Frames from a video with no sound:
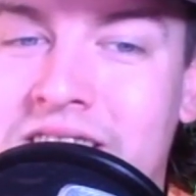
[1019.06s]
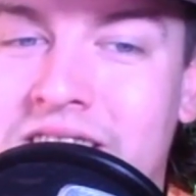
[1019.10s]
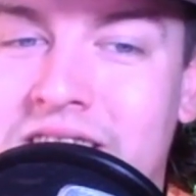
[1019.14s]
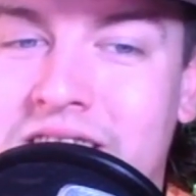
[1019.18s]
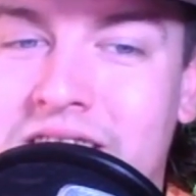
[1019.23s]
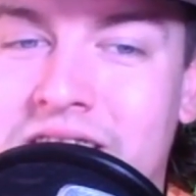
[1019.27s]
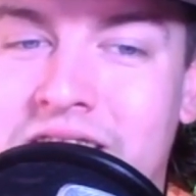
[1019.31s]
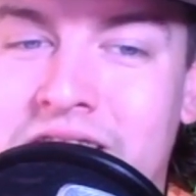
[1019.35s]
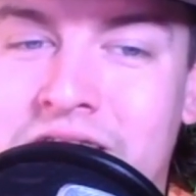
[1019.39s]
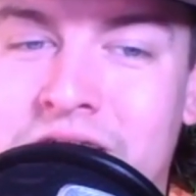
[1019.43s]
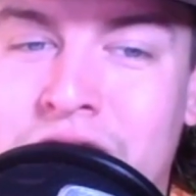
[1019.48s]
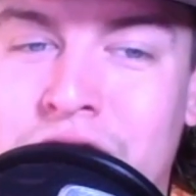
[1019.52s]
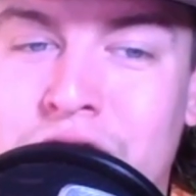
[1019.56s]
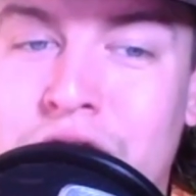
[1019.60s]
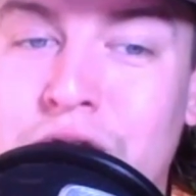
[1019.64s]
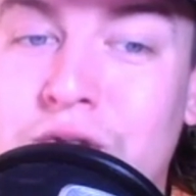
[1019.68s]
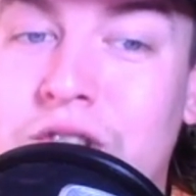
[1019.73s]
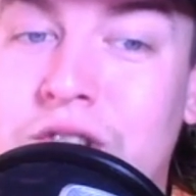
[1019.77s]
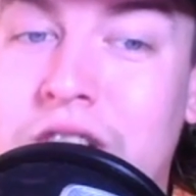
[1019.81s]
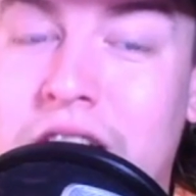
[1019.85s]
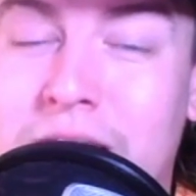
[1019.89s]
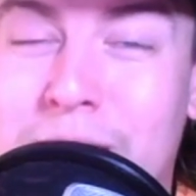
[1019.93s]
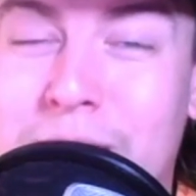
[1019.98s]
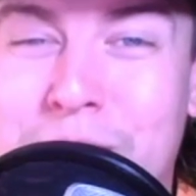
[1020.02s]

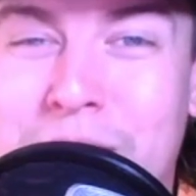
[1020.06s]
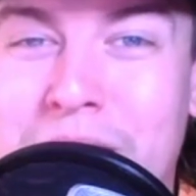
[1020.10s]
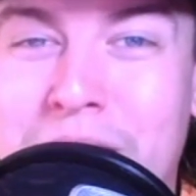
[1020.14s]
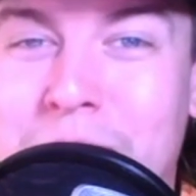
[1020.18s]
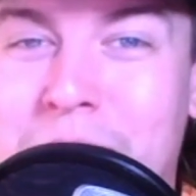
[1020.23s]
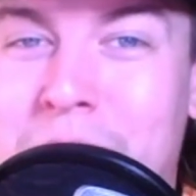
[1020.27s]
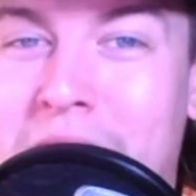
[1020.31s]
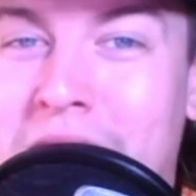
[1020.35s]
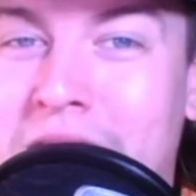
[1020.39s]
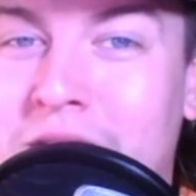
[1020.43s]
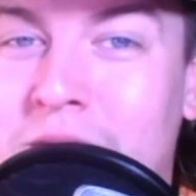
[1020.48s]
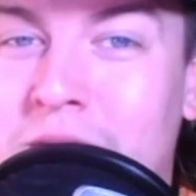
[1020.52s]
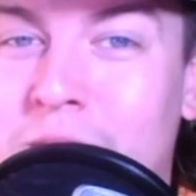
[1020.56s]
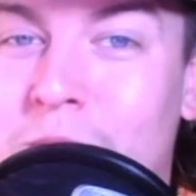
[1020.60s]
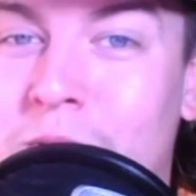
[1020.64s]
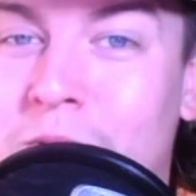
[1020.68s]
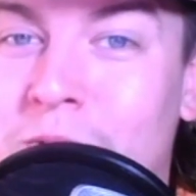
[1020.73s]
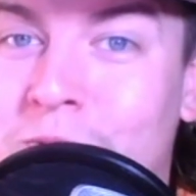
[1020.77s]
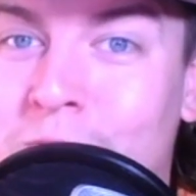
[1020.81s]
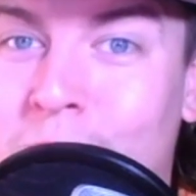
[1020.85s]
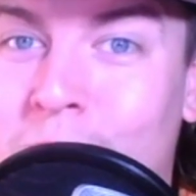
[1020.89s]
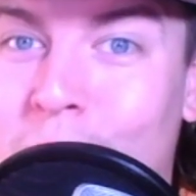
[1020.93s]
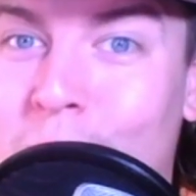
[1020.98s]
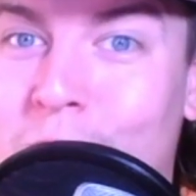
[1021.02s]
juice on it being minus
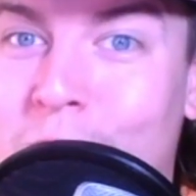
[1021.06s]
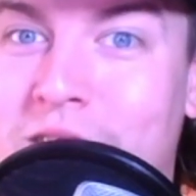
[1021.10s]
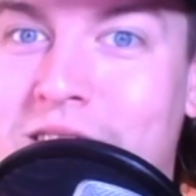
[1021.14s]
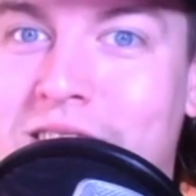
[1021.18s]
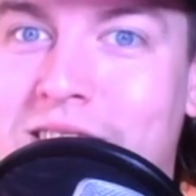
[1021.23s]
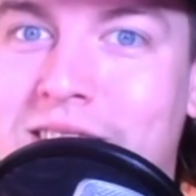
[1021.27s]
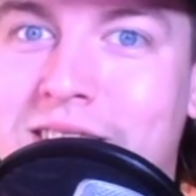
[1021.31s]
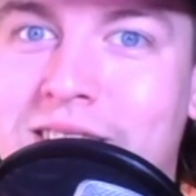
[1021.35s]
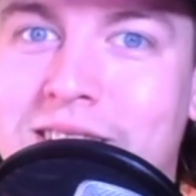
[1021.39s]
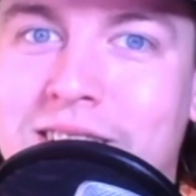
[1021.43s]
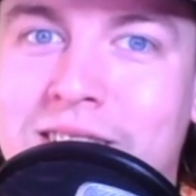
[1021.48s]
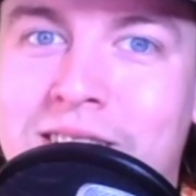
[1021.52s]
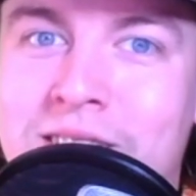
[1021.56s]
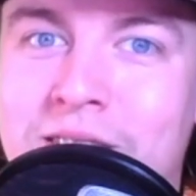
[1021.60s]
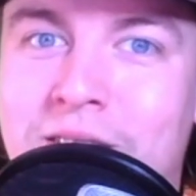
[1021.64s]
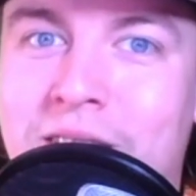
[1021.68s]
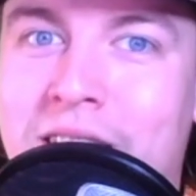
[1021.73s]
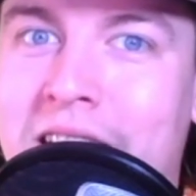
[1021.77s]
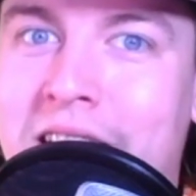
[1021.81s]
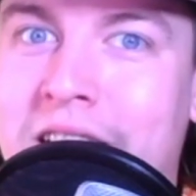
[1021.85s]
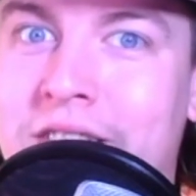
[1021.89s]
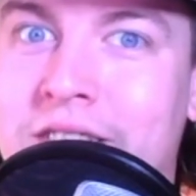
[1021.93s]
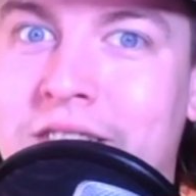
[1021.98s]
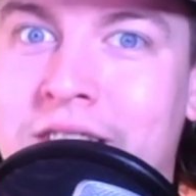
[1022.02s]
140. You know,
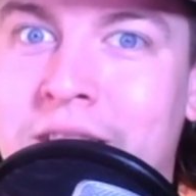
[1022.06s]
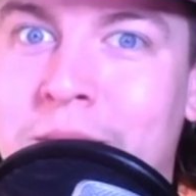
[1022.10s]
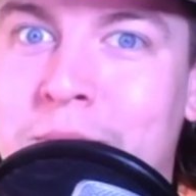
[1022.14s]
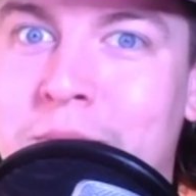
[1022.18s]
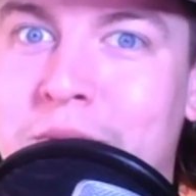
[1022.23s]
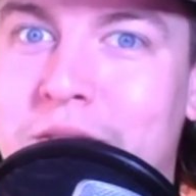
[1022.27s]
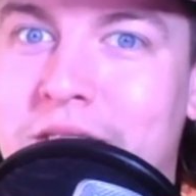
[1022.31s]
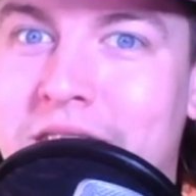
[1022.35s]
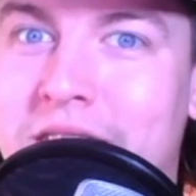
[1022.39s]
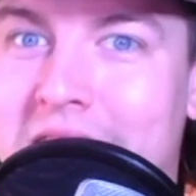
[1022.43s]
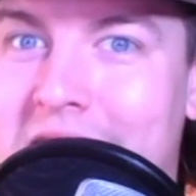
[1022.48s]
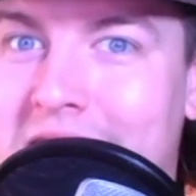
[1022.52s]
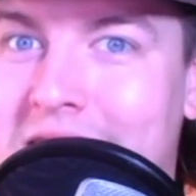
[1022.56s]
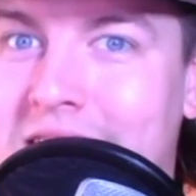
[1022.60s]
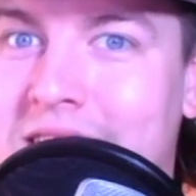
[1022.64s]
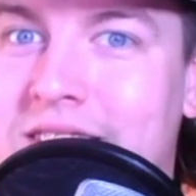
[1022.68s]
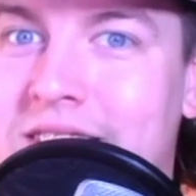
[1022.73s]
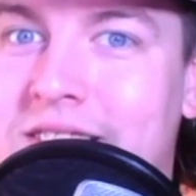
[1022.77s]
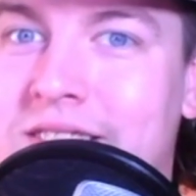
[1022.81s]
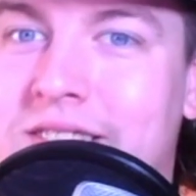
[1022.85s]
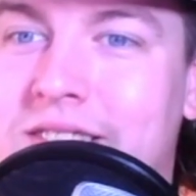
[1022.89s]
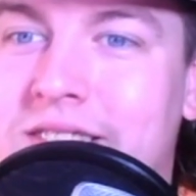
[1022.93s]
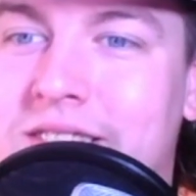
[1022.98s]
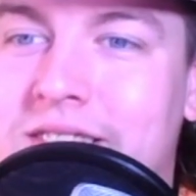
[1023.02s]
higher the number that
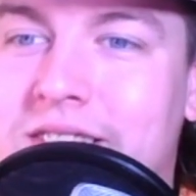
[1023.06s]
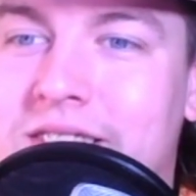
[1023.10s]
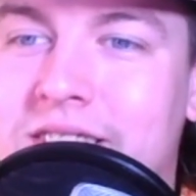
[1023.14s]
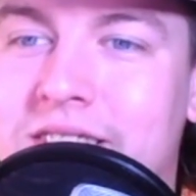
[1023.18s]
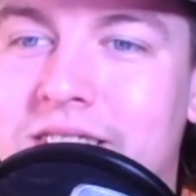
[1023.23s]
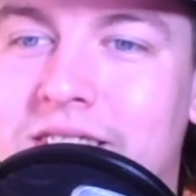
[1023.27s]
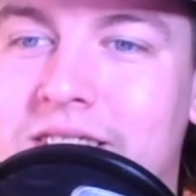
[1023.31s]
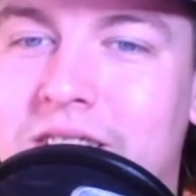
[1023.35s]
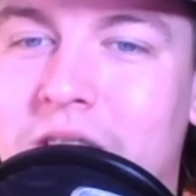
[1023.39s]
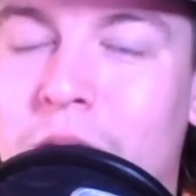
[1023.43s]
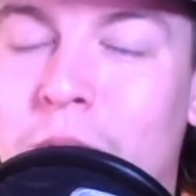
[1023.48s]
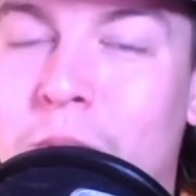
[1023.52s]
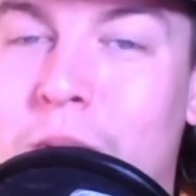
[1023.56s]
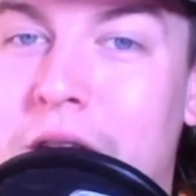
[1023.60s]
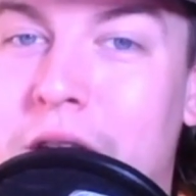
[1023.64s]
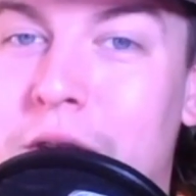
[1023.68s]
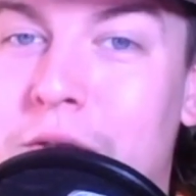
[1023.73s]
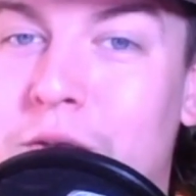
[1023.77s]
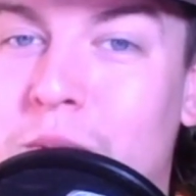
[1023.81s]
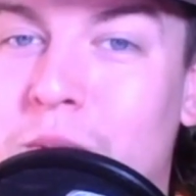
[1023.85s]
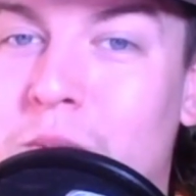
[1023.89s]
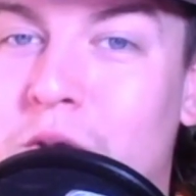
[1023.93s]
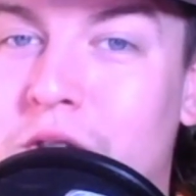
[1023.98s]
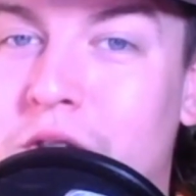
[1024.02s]
is away
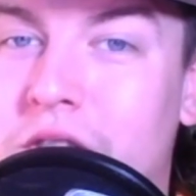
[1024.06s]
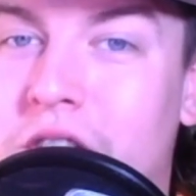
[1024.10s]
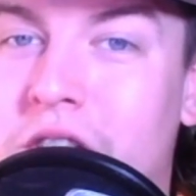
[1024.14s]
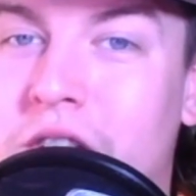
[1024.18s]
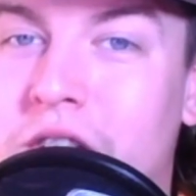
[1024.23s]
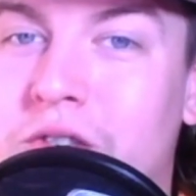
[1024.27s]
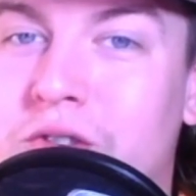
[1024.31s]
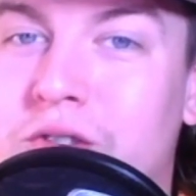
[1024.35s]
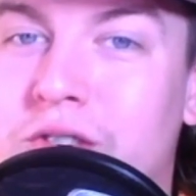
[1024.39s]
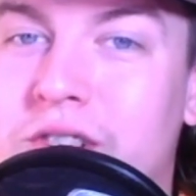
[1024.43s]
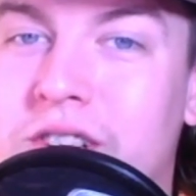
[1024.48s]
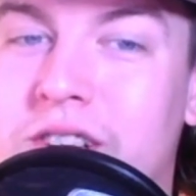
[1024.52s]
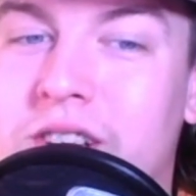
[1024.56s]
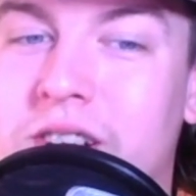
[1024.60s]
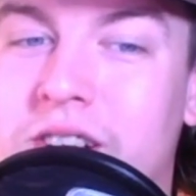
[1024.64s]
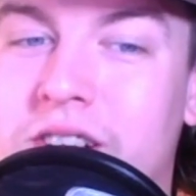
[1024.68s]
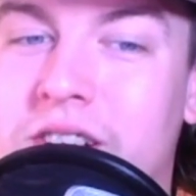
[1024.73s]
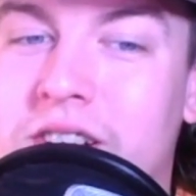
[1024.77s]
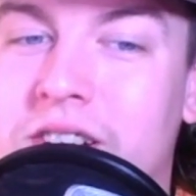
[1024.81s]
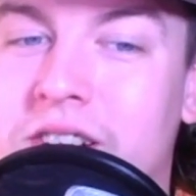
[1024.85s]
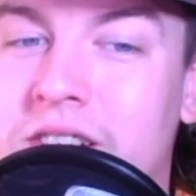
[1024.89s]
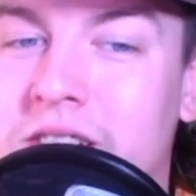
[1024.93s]
from 100, the